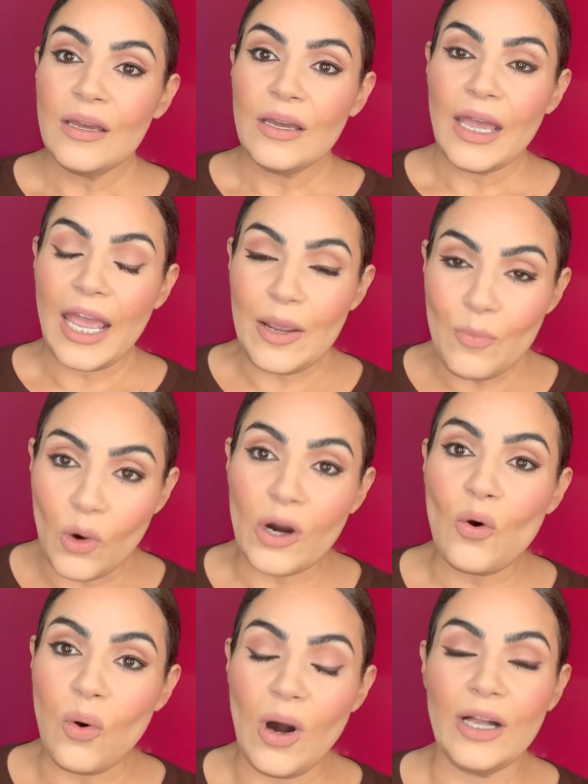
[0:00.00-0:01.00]
a more
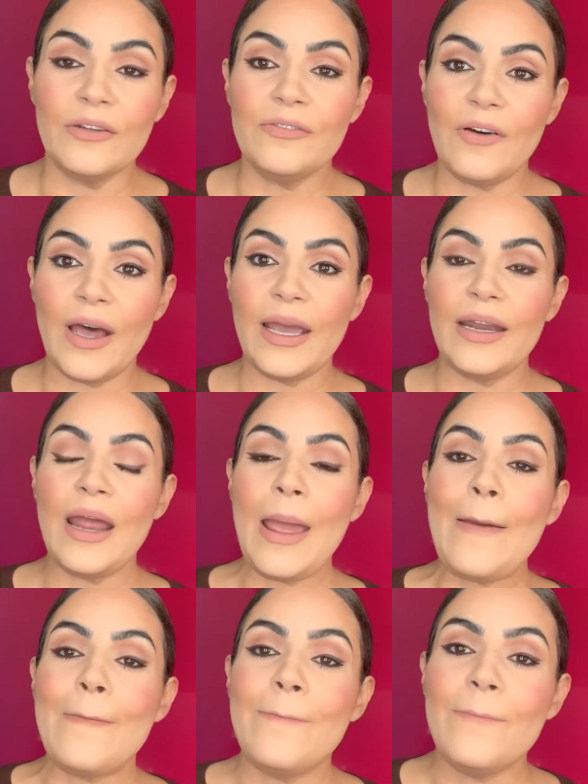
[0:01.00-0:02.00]
qualified
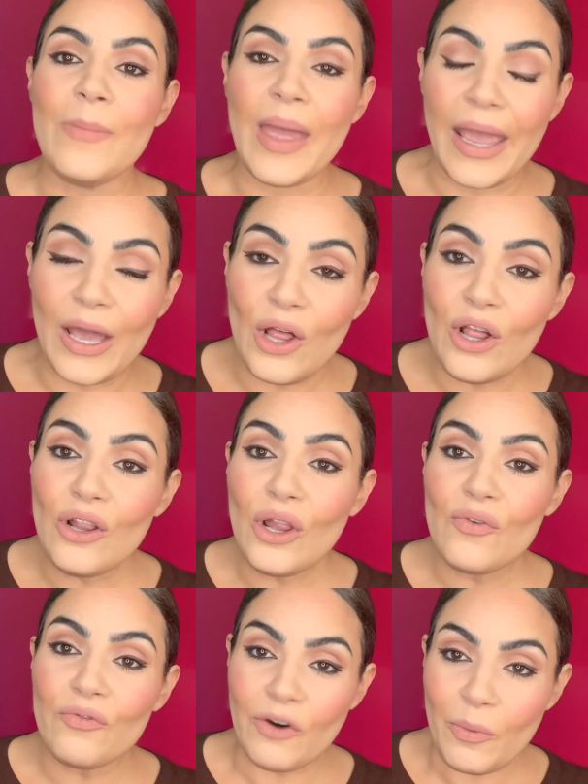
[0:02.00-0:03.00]
male
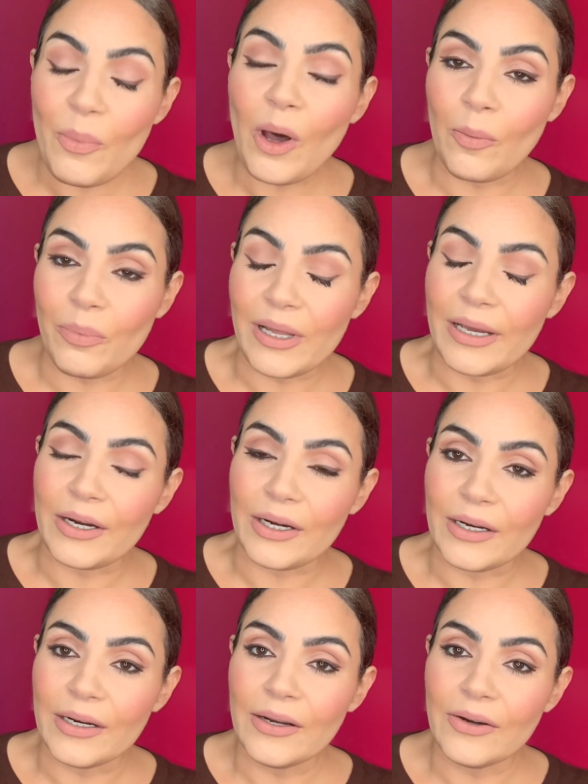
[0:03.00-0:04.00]
football
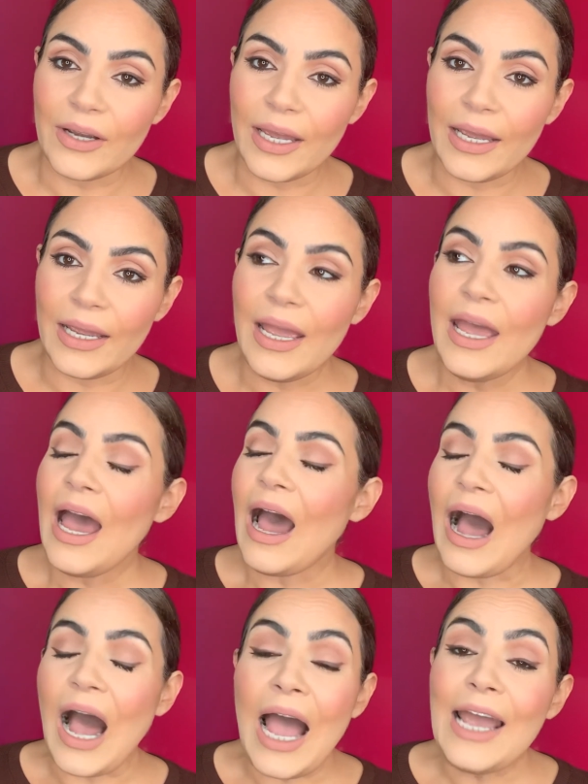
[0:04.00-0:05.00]
player, okay?
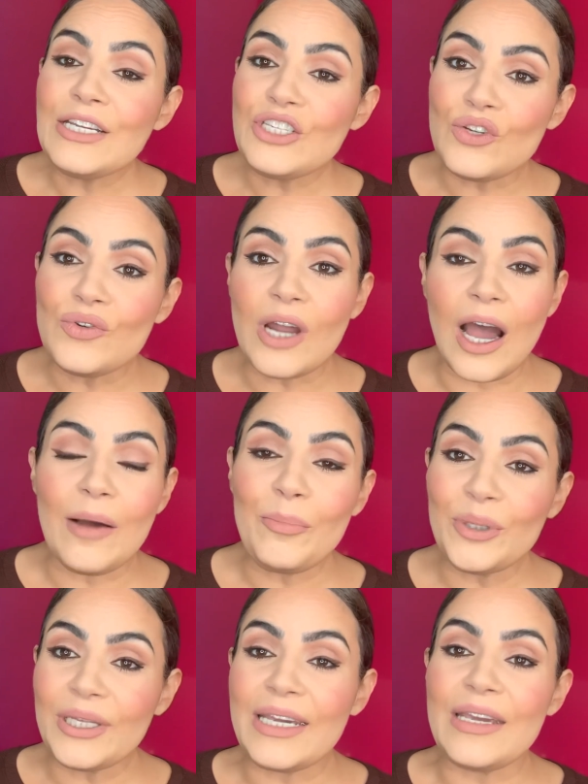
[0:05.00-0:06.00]
I do not
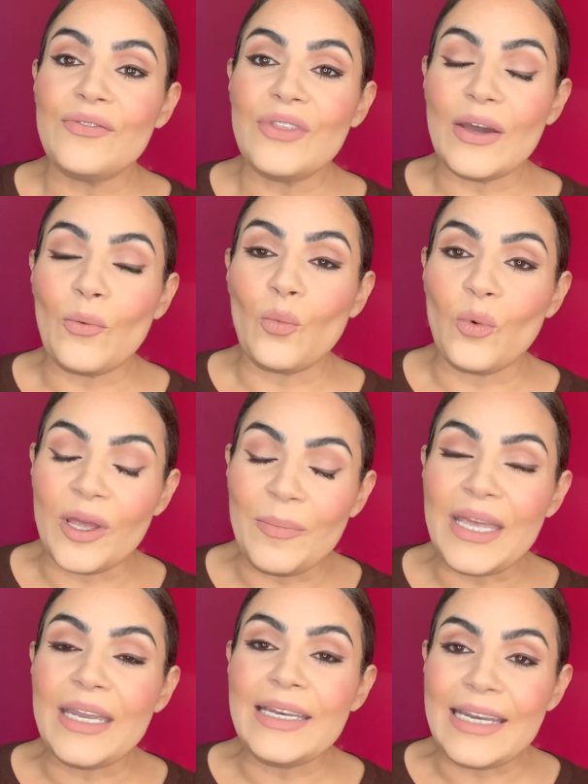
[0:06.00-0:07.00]
believe that
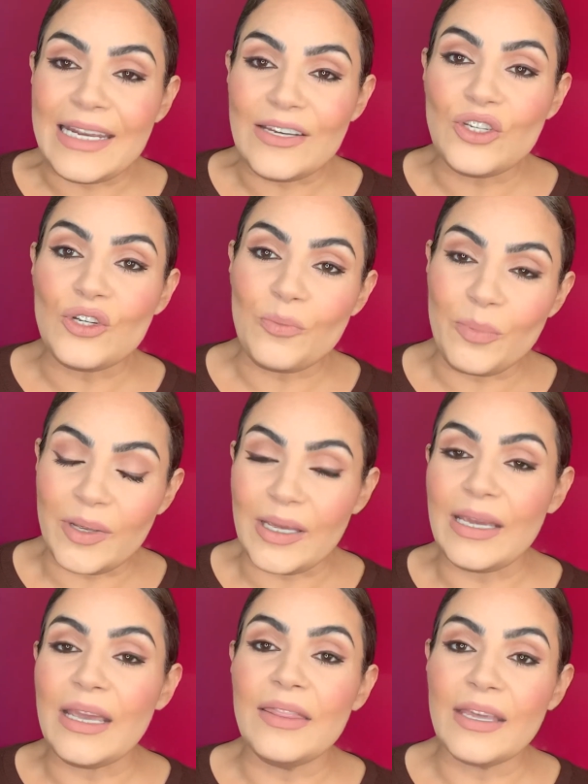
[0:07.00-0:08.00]
women need to
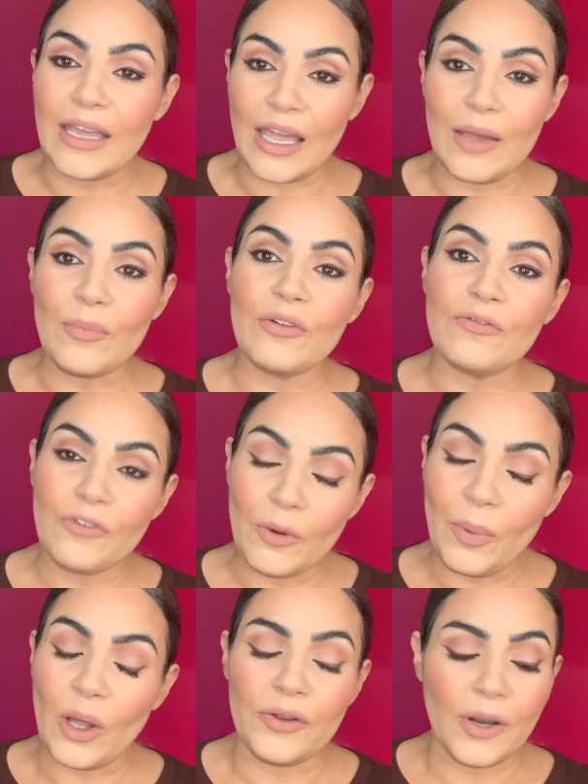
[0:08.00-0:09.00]
be in the game of
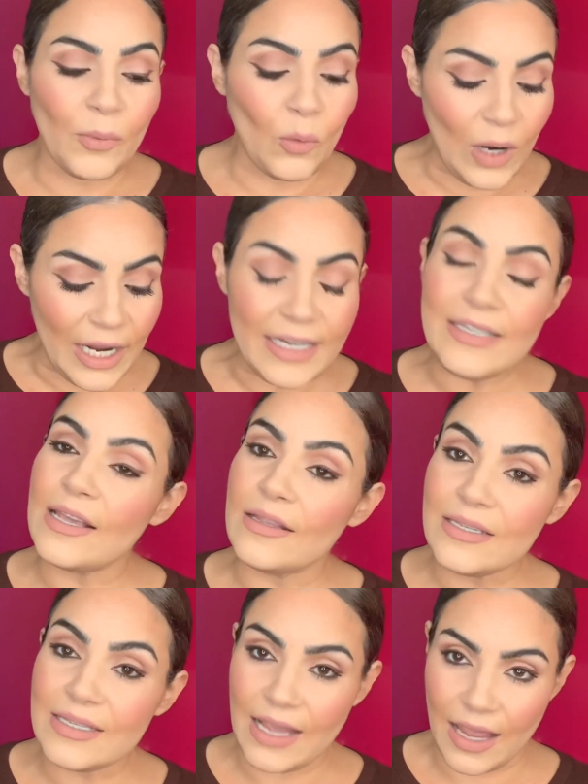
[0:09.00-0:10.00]
football. Number one, it's
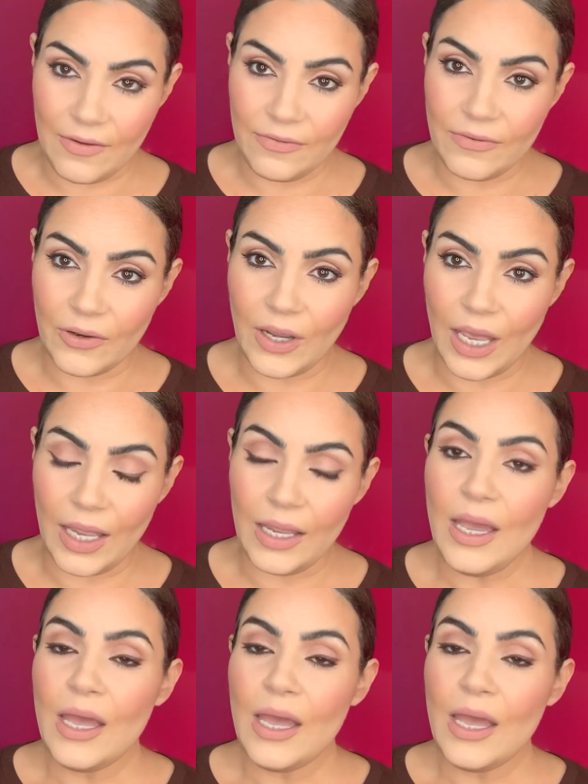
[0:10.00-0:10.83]
unsafe, okay?